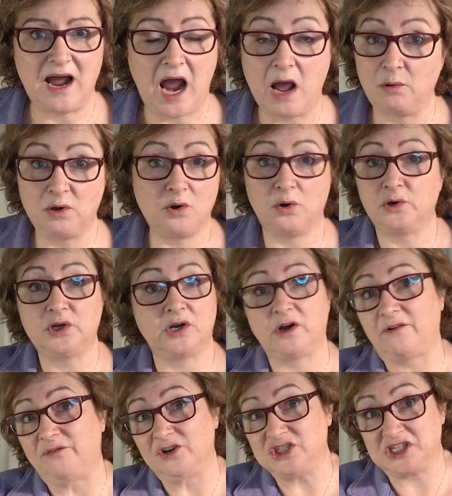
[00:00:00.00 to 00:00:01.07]
I will go to
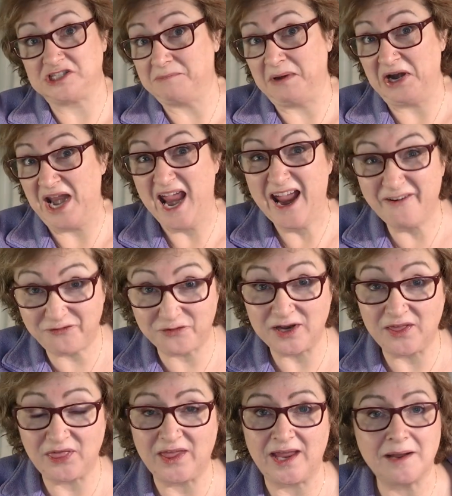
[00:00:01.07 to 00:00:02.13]
her for just about
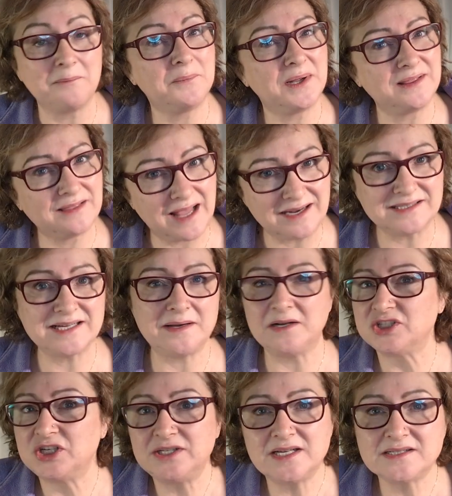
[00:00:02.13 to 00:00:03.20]
everything, but that type,
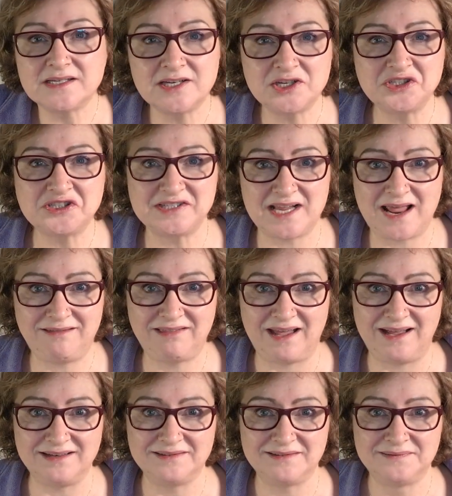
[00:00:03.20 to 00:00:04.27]
she doesn't understand
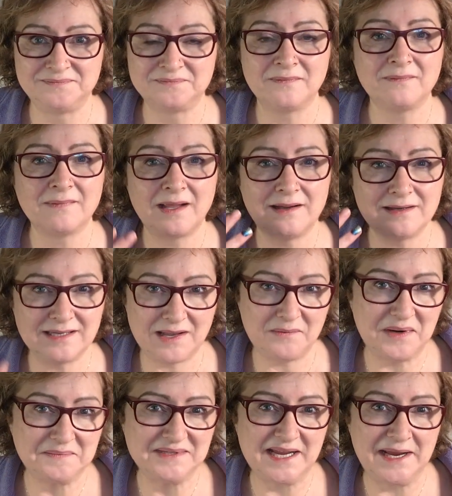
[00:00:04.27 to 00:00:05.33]
that. Get
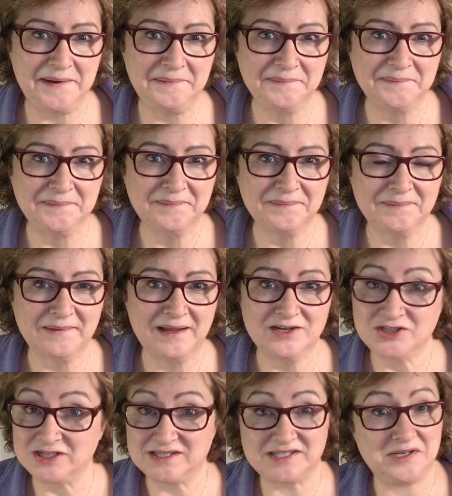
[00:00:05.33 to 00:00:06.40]
what I'm saying?
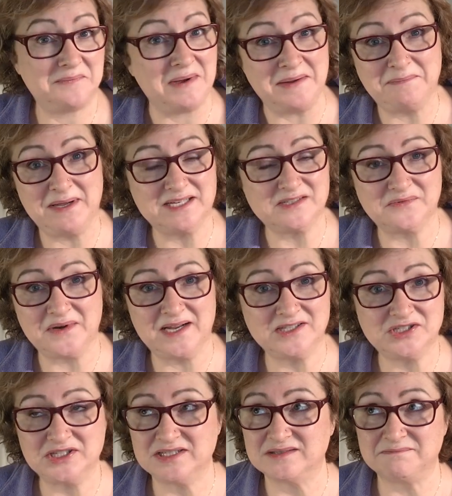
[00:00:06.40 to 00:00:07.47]
She's still my best friend.
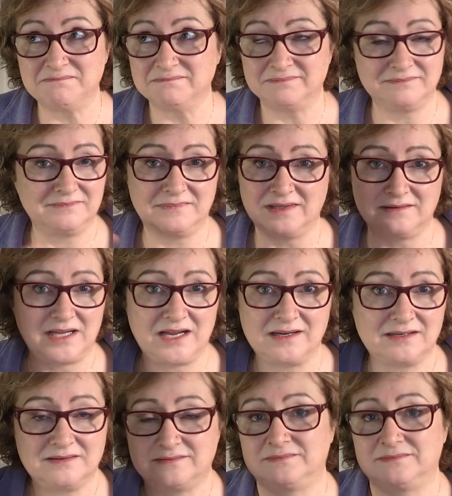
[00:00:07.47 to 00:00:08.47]
She's like,